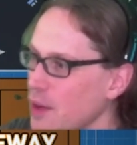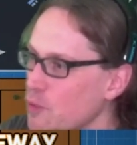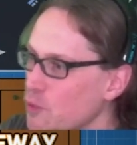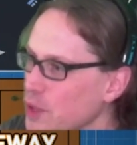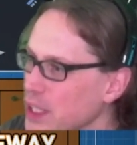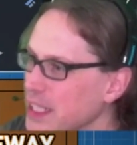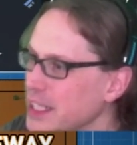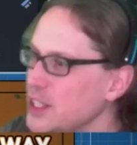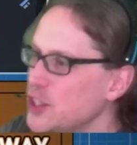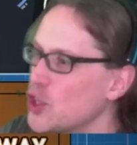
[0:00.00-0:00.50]

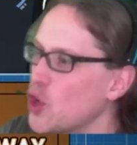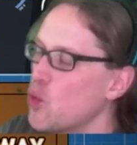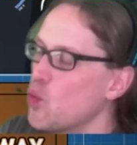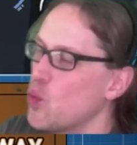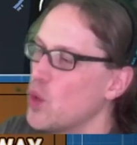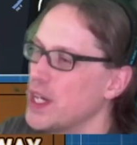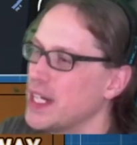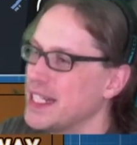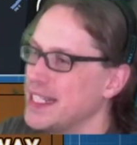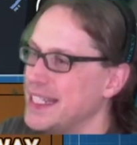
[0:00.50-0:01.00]
Really don't
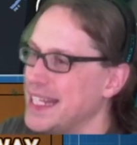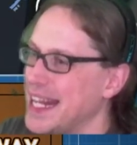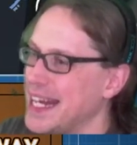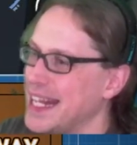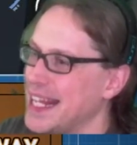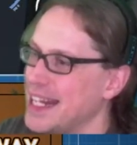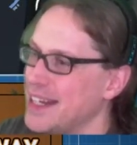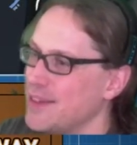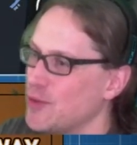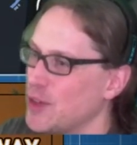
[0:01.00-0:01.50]
want a
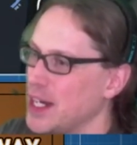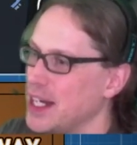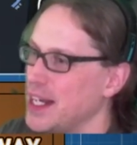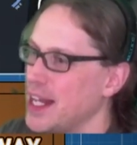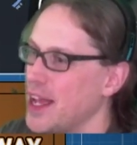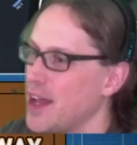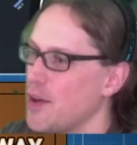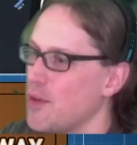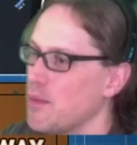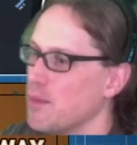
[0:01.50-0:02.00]
dead end right
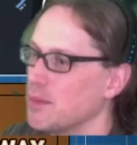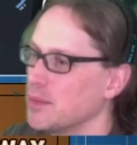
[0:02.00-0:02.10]
now.